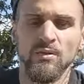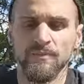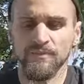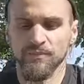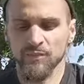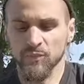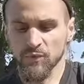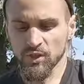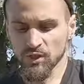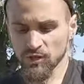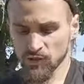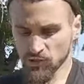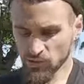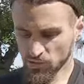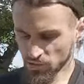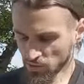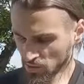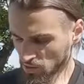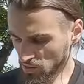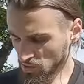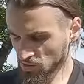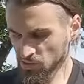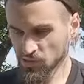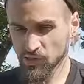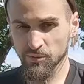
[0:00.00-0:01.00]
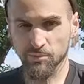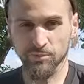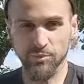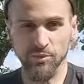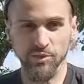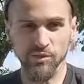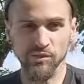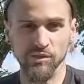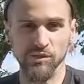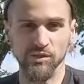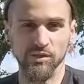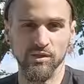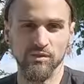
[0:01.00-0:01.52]
Okay, so I guess a
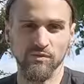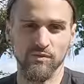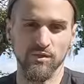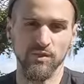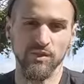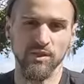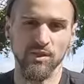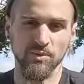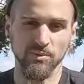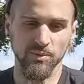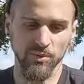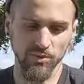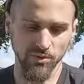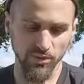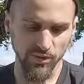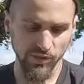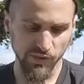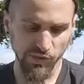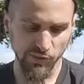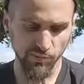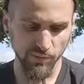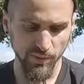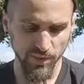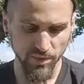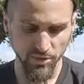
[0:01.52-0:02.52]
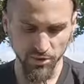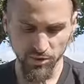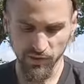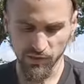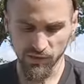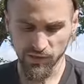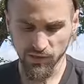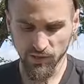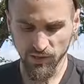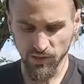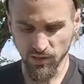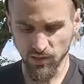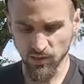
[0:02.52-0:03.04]
positive thing about this bench is
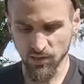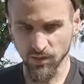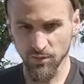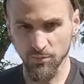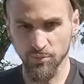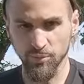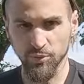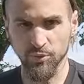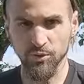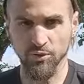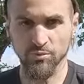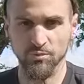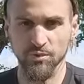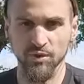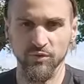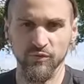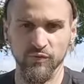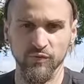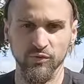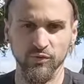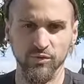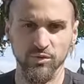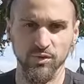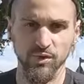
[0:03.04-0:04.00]
that I can put my foot